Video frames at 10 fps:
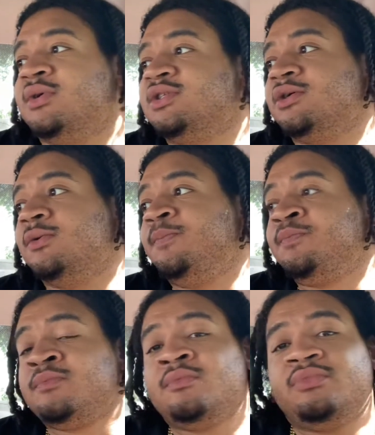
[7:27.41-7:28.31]
So
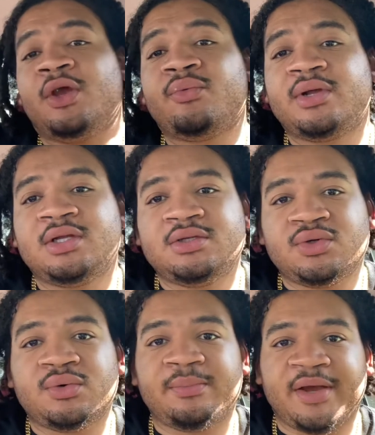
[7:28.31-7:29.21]
they're really
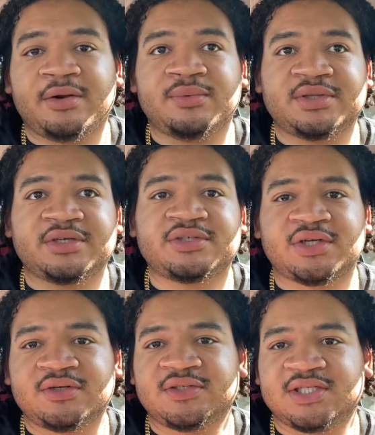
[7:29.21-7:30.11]
doing better with their
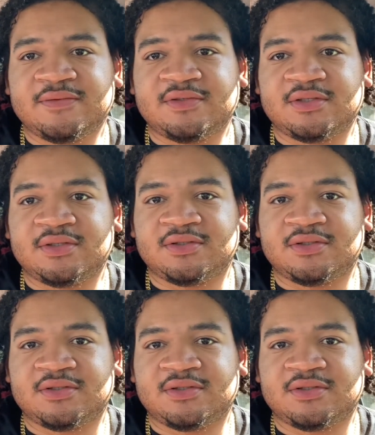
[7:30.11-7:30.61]
shows and everything.